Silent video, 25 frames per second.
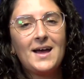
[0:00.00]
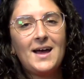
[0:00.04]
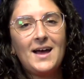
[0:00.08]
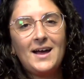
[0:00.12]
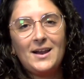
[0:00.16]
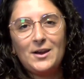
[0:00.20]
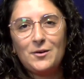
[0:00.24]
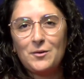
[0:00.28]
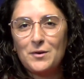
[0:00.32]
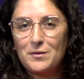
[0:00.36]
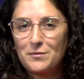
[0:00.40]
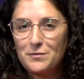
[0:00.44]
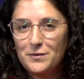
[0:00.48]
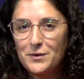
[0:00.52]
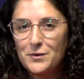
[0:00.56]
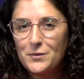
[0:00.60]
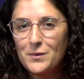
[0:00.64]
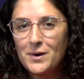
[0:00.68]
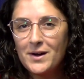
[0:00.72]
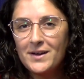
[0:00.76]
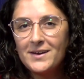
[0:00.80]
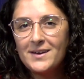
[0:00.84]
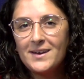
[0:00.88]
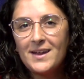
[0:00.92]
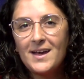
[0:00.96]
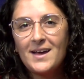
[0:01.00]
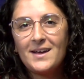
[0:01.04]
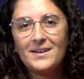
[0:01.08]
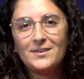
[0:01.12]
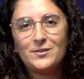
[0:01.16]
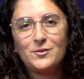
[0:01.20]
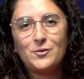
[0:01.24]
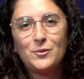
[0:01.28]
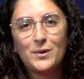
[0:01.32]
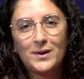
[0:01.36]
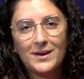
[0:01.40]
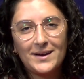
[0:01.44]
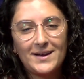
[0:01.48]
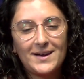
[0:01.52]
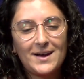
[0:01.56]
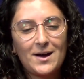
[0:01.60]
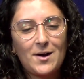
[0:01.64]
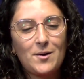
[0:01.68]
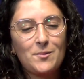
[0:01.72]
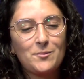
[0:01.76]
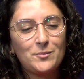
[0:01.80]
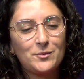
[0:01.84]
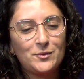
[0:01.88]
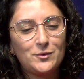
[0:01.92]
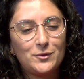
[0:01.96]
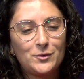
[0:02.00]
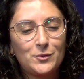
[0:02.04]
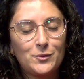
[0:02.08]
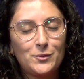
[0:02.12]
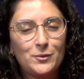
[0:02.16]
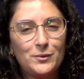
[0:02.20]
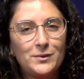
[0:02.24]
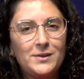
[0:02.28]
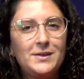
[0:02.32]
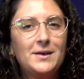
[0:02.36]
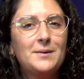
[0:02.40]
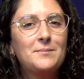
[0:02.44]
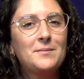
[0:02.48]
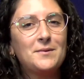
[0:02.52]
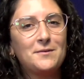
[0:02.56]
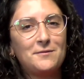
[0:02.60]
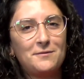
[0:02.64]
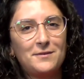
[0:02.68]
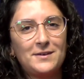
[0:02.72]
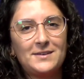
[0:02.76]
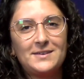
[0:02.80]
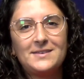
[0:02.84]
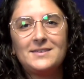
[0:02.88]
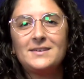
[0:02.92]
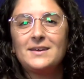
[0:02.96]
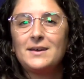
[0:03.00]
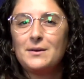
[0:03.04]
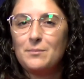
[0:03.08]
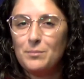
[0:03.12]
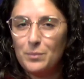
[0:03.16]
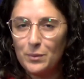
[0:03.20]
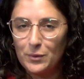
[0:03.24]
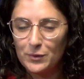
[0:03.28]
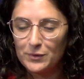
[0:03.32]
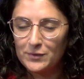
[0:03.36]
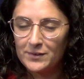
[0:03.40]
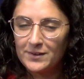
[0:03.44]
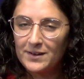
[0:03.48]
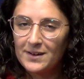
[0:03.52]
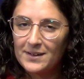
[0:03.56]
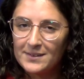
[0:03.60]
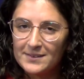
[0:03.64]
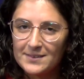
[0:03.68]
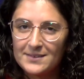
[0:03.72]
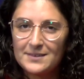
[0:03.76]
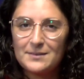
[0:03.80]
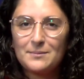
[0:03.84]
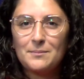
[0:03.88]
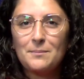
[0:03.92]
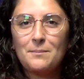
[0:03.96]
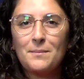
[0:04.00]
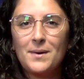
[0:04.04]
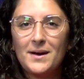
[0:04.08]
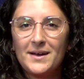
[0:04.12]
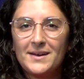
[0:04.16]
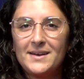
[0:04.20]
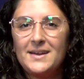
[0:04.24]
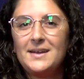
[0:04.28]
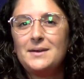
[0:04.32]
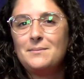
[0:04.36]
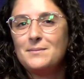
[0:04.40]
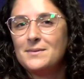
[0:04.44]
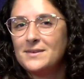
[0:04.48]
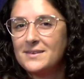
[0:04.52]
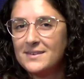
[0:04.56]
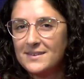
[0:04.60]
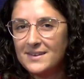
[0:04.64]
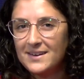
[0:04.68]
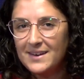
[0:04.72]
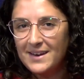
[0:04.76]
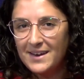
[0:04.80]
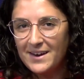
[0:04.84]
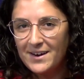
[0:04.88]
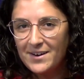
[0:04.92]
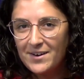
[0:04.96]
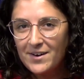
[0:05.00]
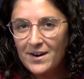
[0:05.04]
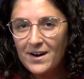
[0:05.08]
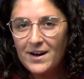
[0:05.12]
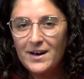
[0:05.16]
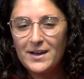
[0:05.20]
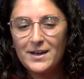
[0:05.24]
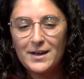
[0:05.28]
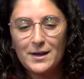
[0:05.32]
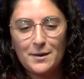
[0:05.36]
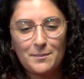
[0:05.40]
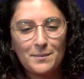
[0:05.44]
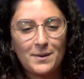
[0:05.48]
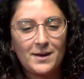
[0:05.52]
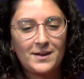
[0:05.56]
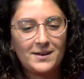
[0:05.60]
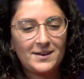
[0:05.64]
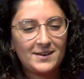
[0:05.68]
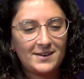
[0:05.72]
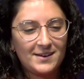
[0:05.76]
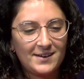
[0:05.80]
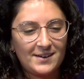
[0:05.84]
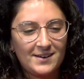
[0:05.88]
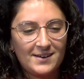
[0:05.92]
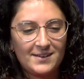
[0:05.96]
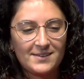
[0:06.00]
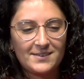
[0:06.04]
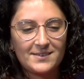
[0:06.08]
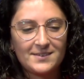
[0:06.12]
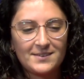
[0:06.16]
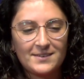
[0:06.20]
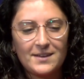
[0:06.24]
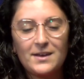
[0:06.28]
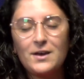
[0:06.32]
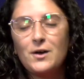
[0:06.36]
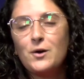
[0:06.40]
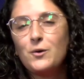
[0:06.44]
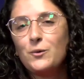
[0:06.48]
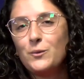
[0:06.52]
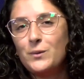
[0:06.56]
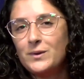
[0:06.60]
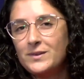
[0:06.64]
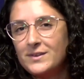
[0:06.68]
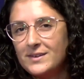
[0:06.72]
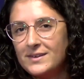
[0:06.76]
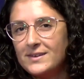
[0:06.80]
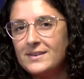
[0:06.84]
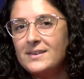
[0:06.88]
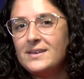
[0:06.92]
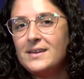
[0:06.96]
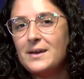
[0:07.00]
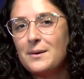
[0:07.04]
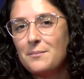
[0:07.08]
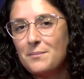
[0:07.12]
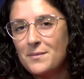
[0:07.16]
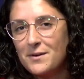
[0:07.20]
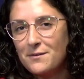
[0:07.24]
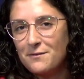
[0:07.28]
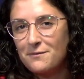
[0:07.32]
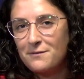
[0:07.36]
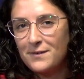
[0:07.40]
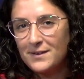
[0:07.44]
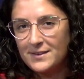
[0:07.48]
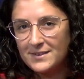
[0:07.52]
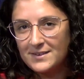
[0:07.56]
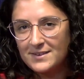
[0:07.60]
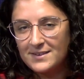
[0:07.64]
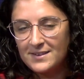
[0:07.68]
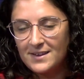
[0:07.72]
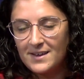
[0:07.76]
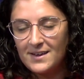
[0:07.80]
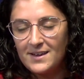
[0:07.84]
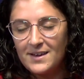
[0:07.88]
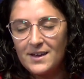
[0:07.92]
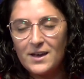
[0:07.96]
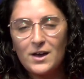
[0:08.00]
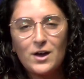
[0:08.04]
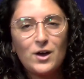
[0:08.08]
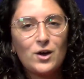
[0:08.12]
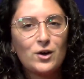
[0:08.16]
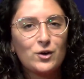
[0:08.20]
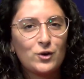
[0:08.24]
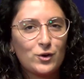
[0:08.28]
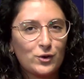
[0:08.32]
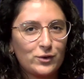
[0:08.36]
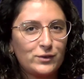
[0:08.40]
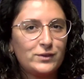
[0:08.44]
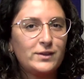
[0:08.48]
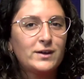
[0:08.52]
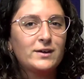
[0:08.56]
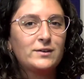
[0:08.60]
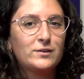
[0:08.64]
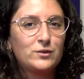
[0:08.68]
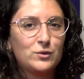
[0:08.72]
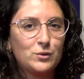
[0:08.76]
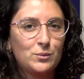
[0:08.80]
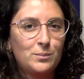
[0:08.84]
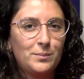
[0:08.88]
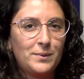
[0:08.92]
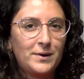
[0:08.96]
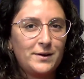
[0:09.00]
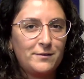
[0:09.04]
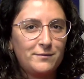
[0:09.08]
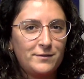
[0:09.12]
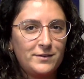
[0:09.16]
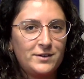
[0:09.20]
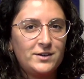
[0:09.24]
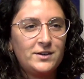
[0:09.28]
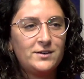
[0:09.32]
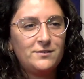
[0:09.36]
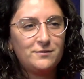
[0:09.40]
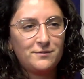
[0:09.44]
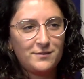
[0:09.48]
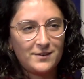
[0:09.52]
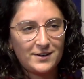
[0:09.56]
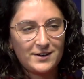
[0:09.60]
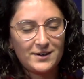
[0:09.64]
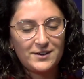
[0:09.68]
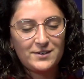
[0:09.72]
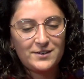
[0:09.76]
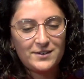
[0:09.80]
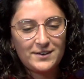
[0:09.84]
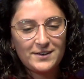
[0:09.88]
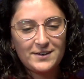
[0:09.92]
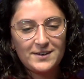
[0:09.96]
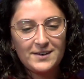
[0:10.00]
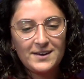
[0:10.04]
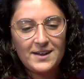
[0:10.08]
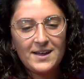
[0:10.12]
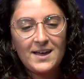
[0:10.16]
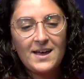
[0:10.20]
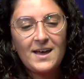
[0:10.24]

Hello, everyone, and welcome to the MFSA podcast. My name is Claire. I am an analyst within the MFSA Conduct Supervision function.